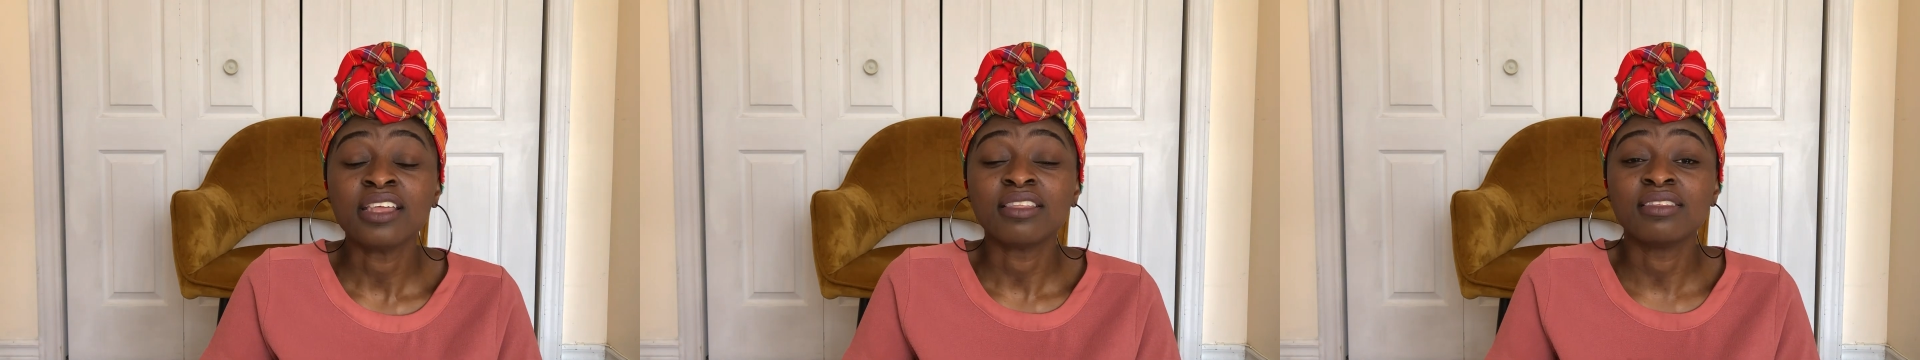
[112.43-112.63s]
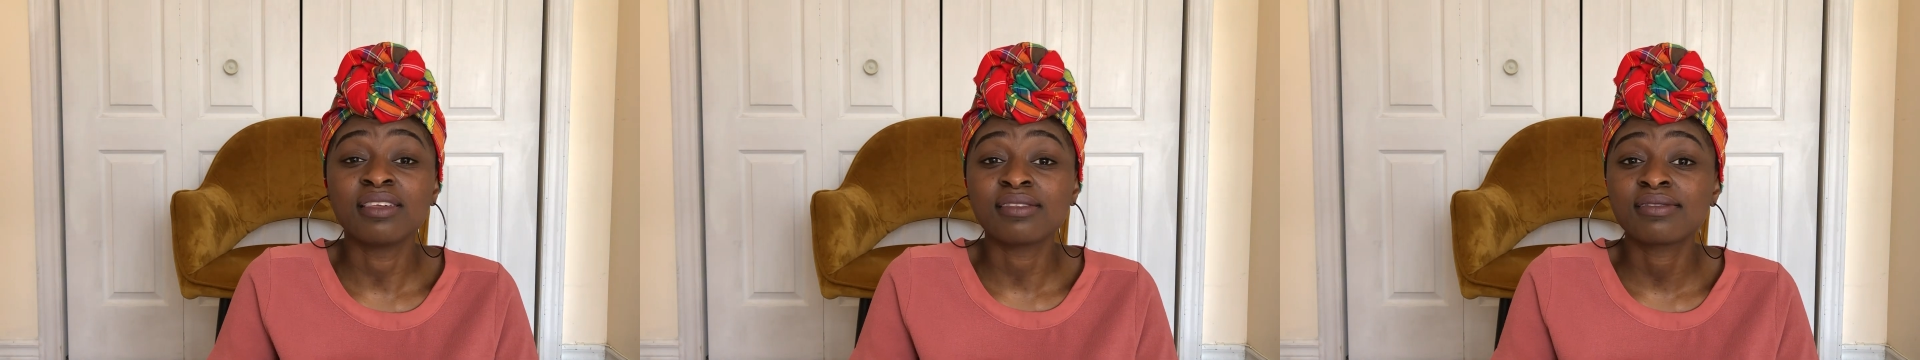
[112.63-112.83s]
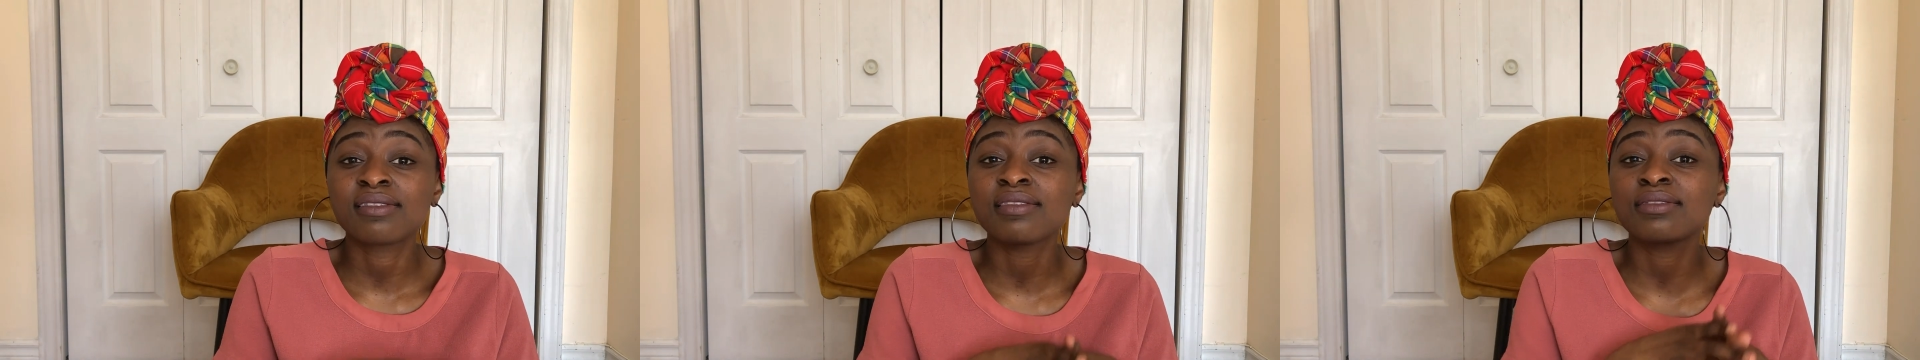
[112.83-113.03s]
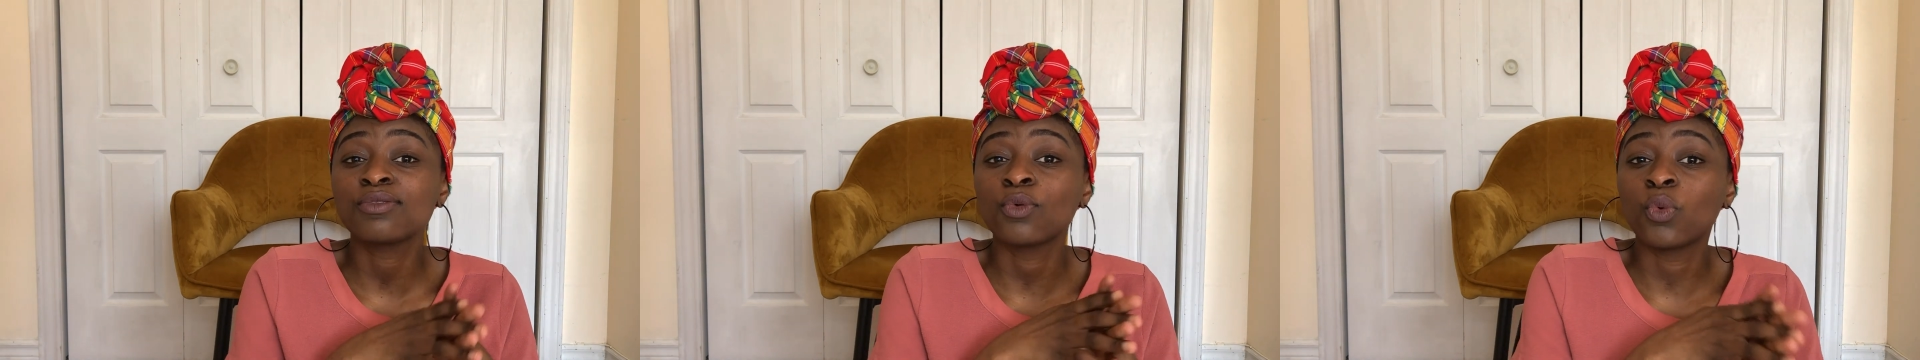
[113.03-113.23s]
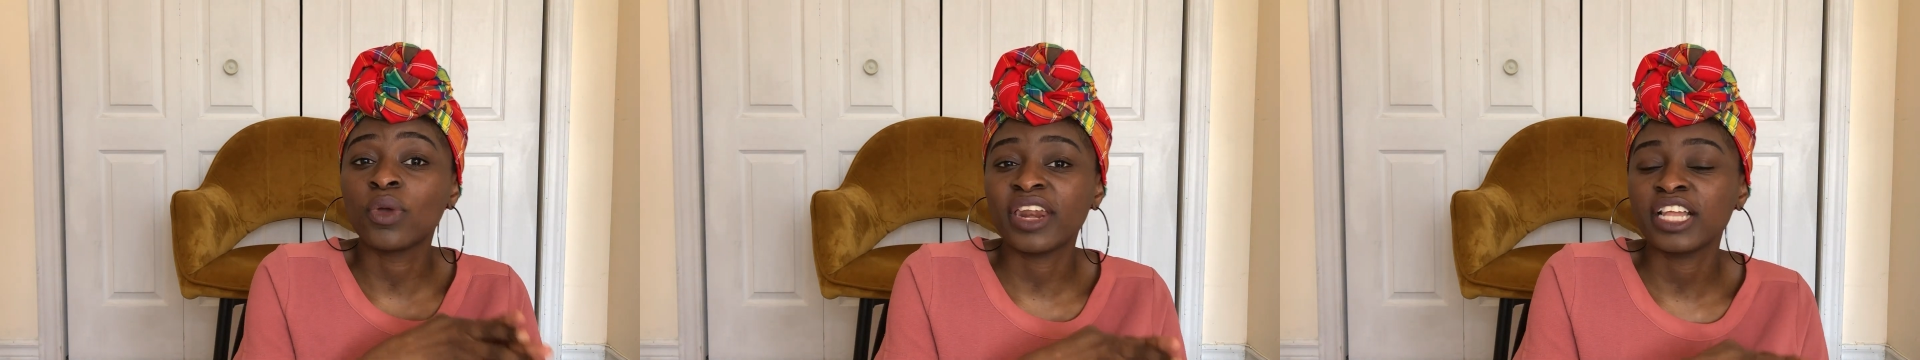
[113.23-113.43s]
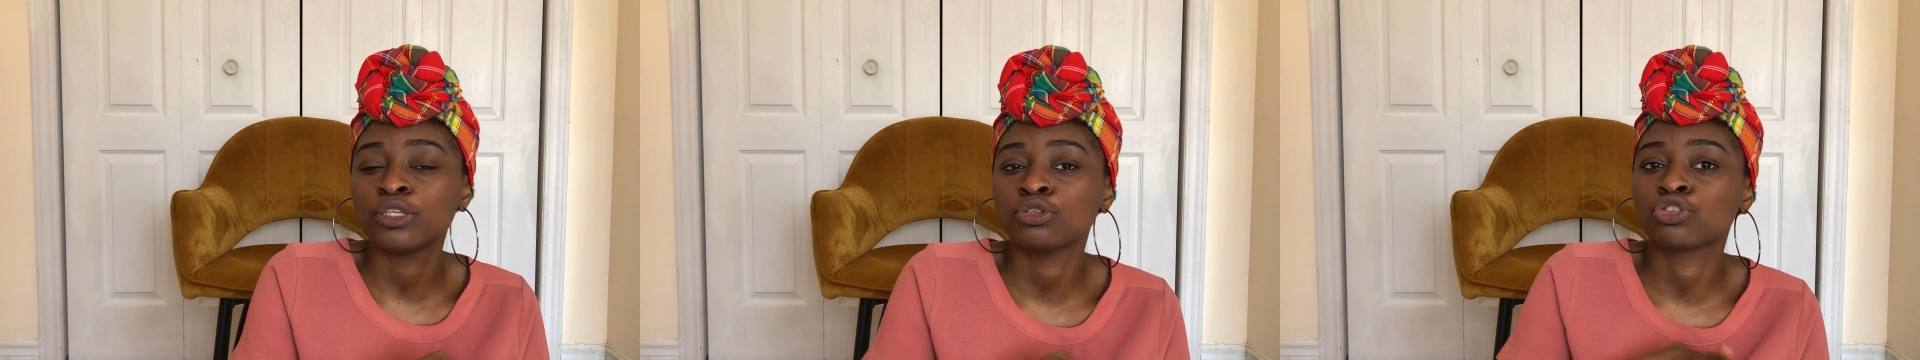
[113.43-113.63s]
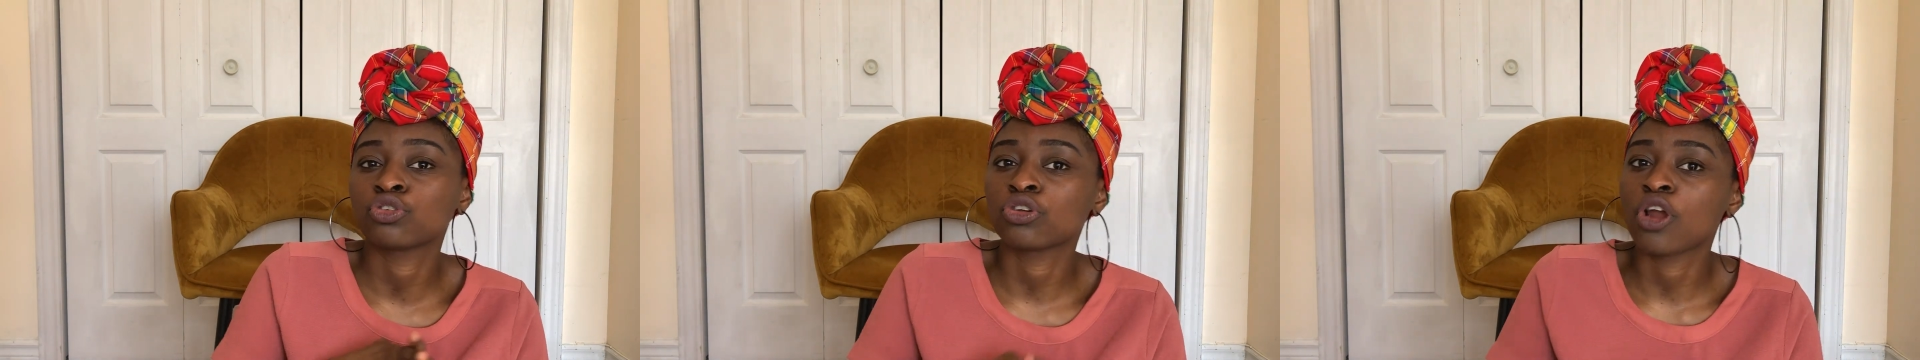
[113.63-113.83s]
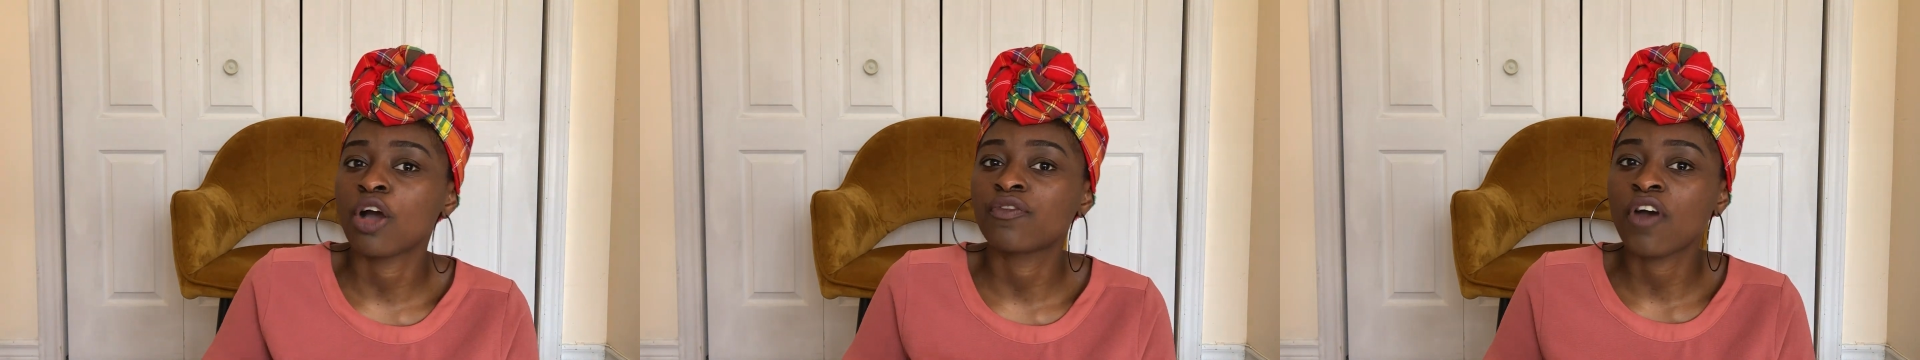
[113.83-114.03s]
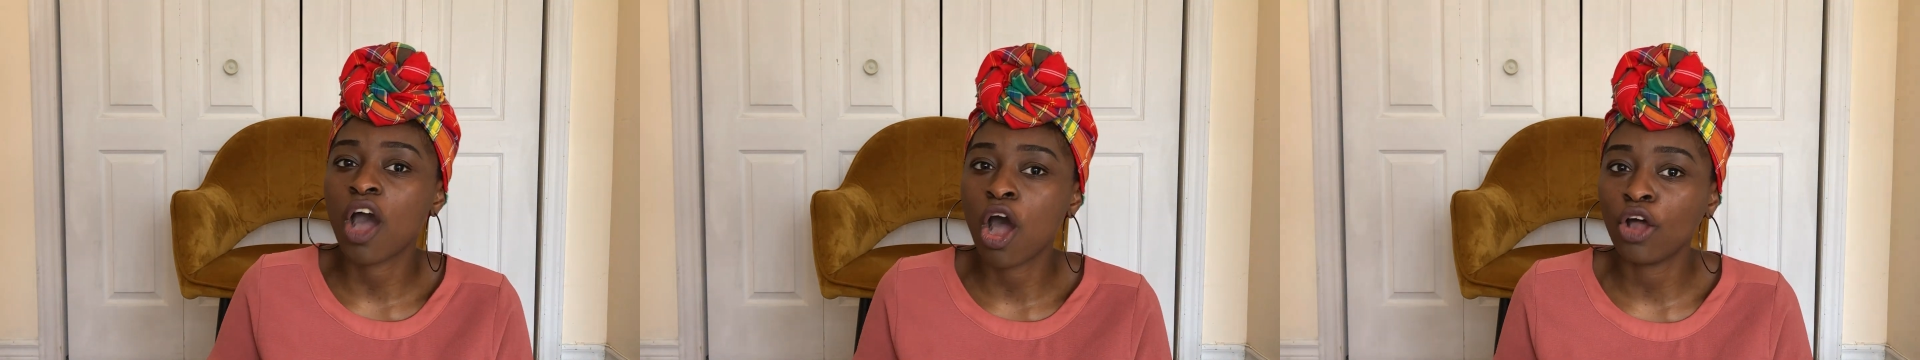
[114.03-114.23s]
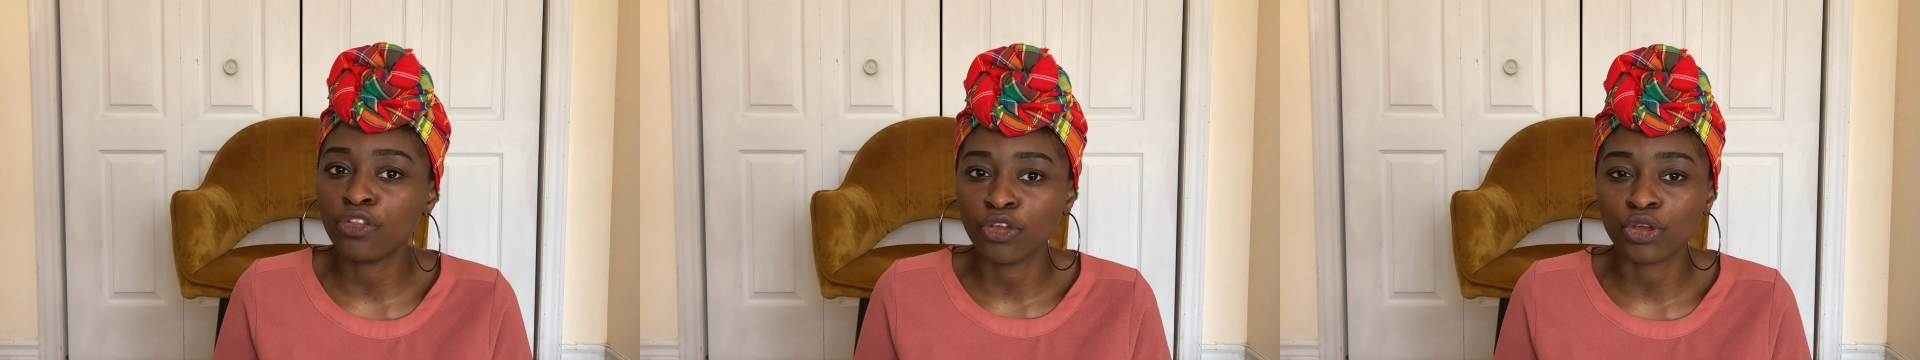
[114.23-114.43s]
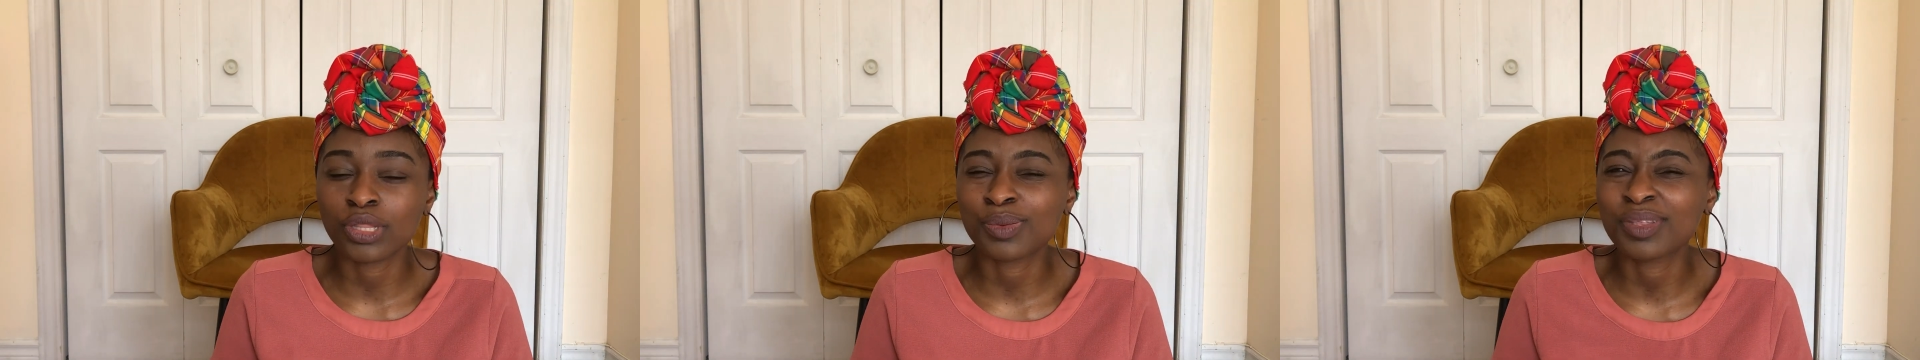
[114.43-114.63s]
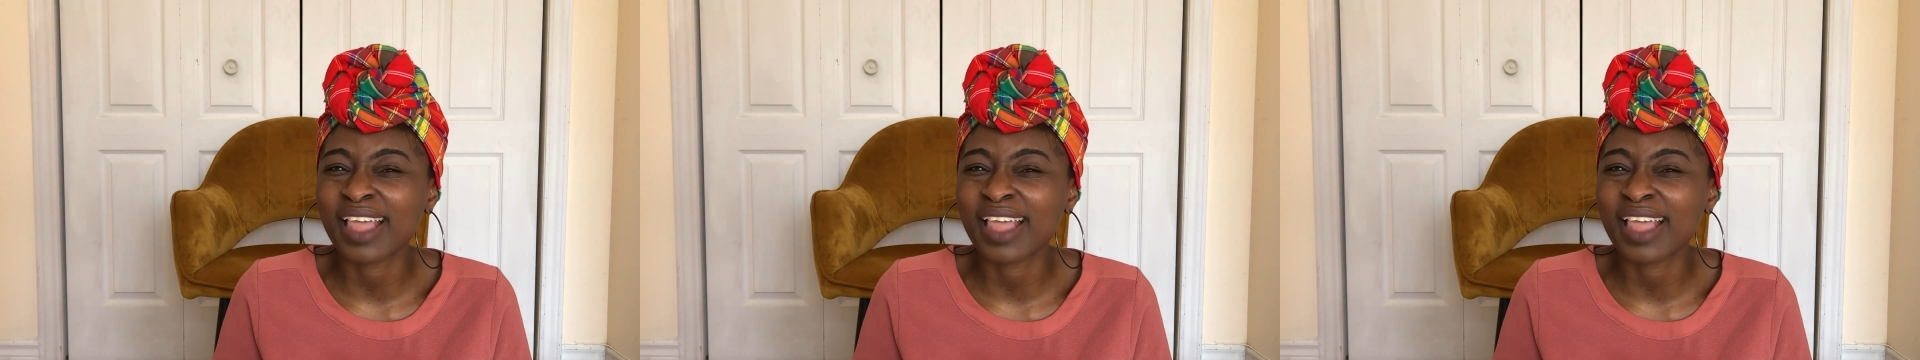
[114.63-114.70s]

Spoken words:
this is the way that you should love others.